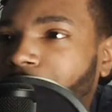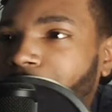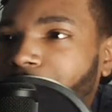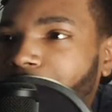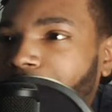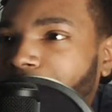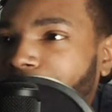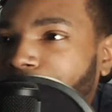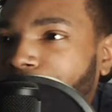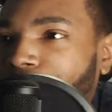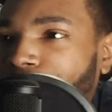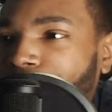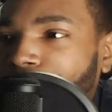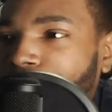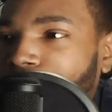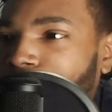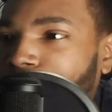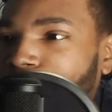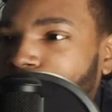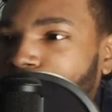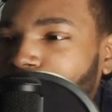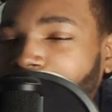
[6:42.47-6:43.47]
if
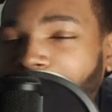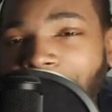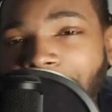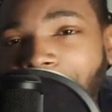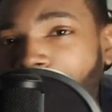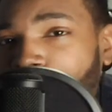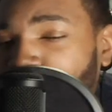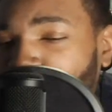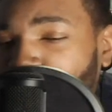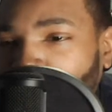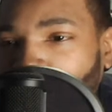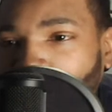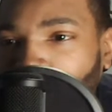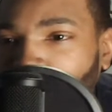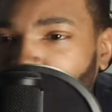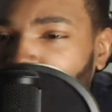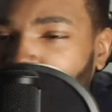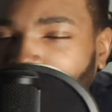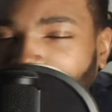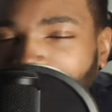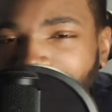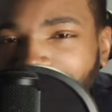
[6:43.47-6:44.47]
I have an offer,
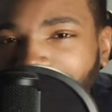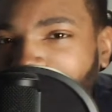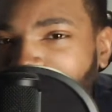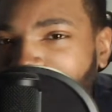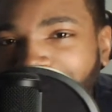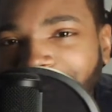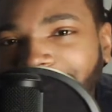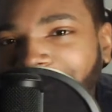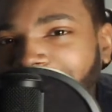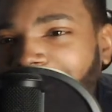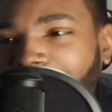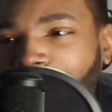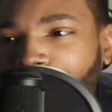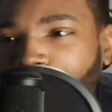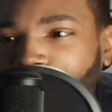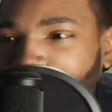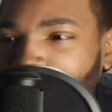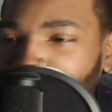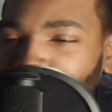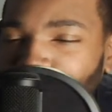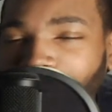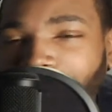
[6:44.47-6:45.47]
like they send an email
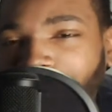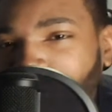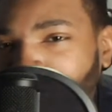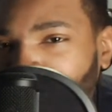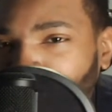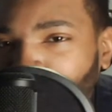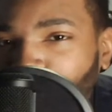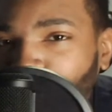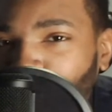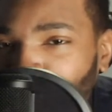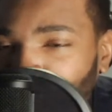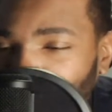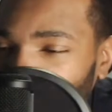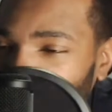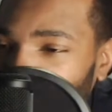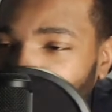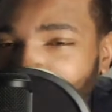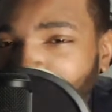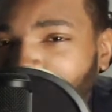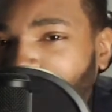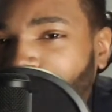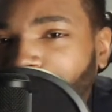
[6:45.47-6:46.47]
that you have to use
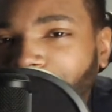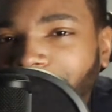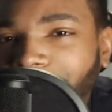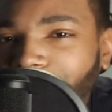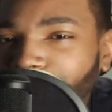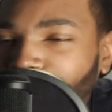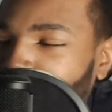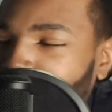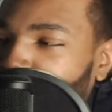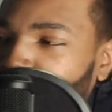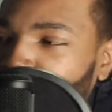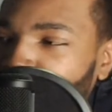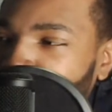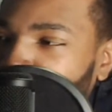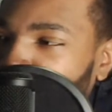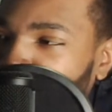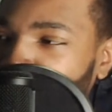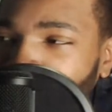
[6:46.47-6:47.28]
specifically with the hotel.